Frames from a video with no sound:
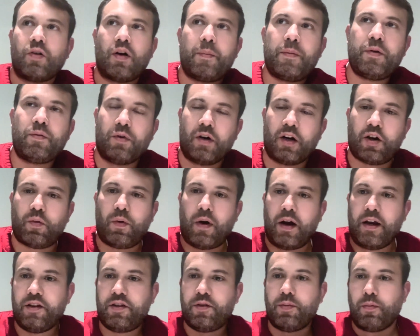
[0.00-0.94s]
I mean, we're
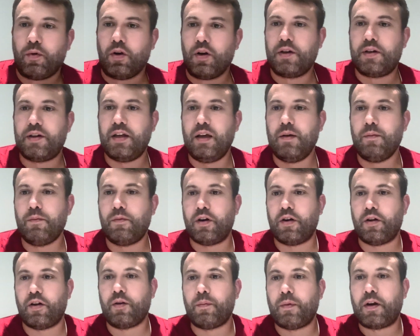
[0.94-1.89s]
quite a small team. We're
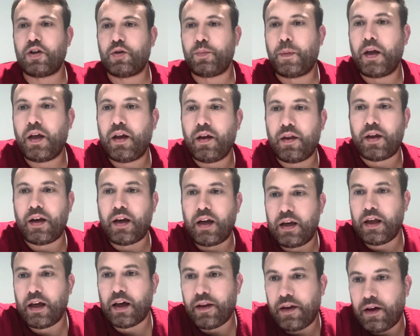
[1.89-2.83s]
not much bigger than
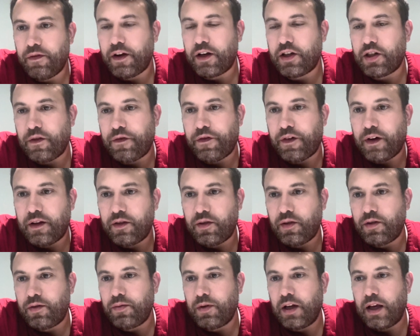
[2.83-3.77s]
any other venture fund. So
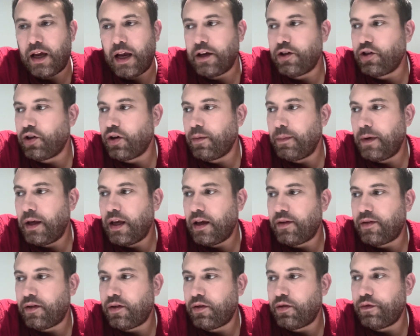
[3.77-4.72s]
it's really Adrian and me
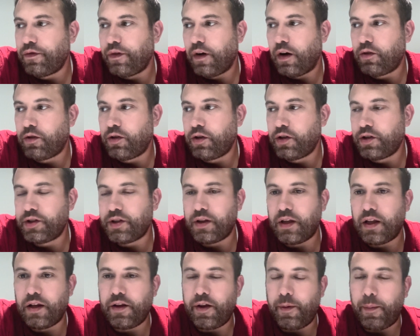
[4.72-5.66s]
as the two founders.
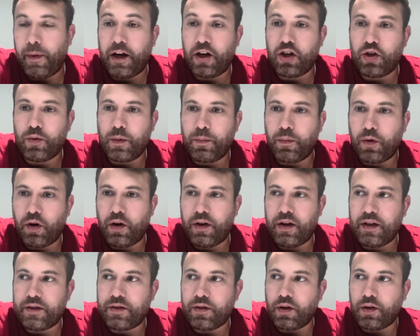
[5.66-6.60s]
And then the management board,
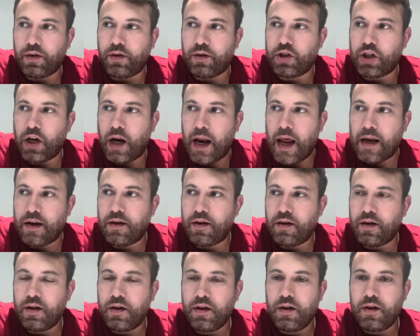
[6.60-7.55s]
there's also Janet,
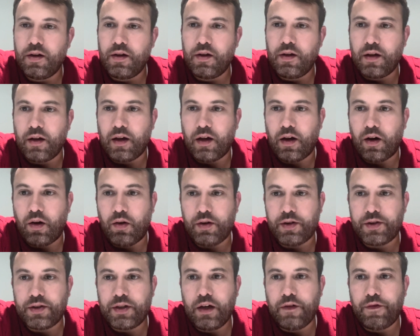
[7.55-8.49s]
our
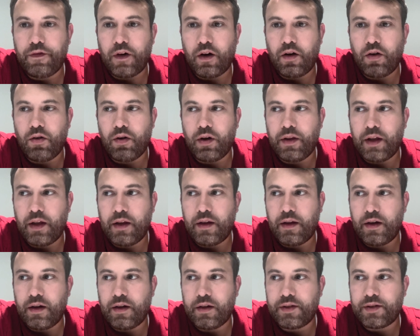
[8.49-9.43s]
CFO. And then
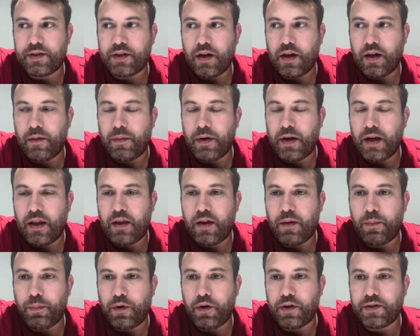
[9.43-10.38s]
there's another
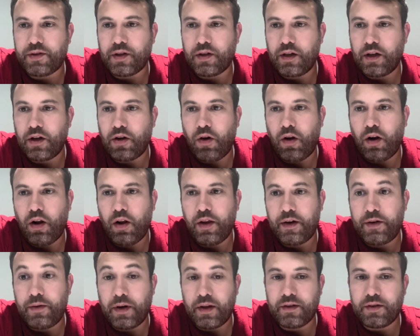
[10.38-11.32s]
person, Nicole,
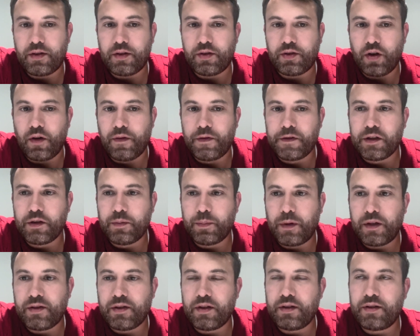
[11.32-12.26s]
that runs the services
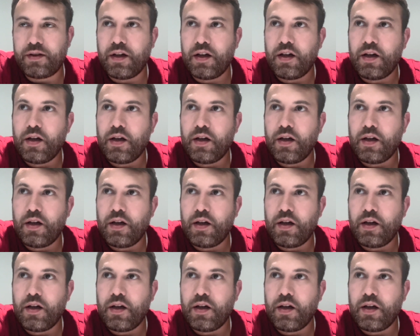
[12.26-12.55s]
business.